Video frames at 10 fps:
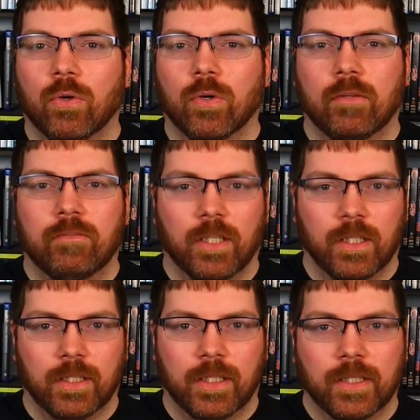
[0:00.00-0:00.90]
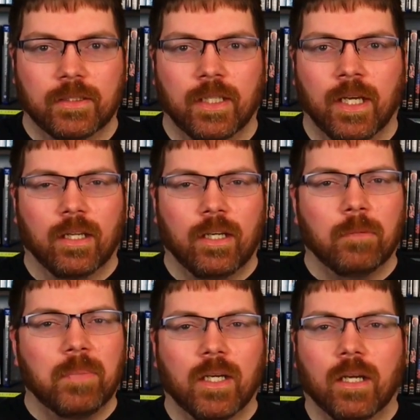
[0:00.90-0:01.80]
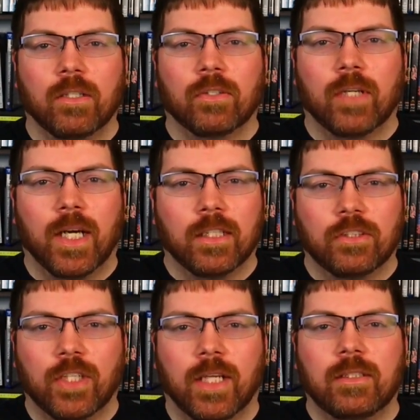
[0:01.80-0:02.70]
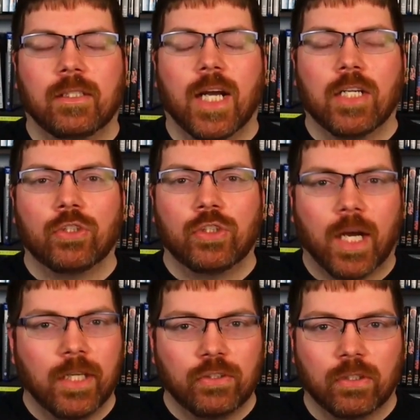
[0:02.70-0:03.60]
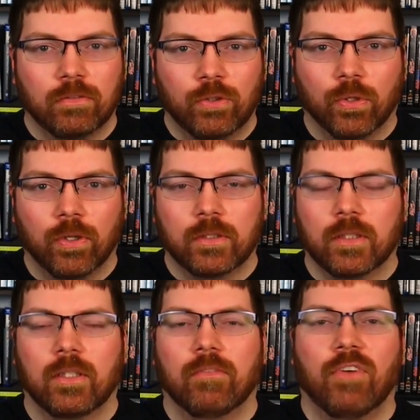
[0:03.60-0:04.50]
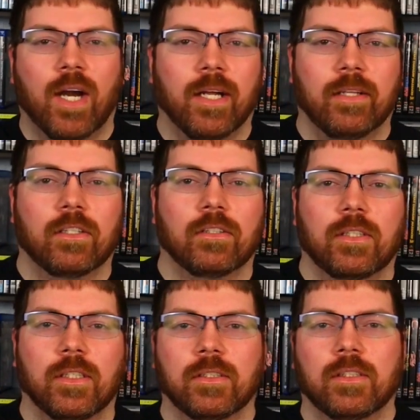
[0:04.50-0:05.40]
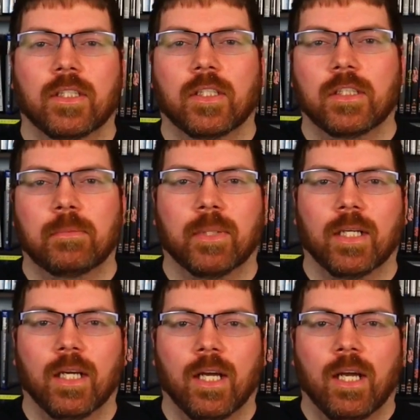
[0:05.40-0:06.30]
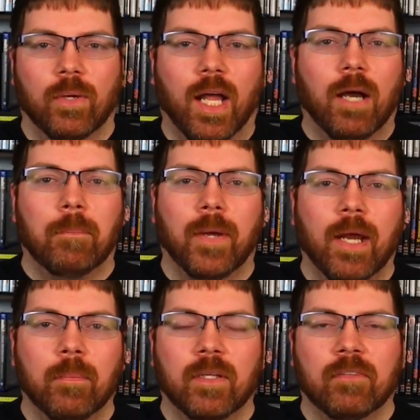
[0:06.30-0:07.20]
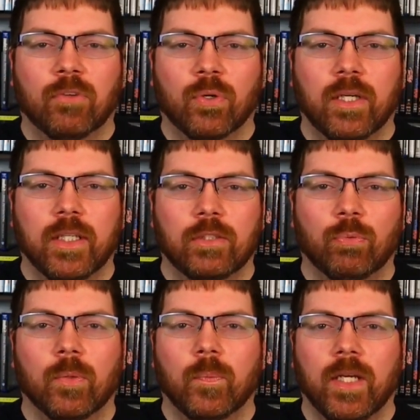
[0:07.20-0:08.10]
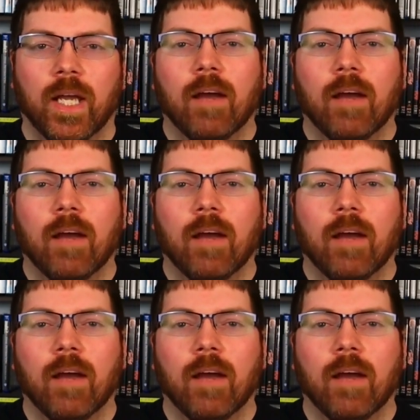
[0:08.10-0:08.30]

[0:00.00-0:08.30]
horror villain that's a little bit underrated. Jason outshines her, of course, on the Friday 13 series, but without Pamela Voorhees, would we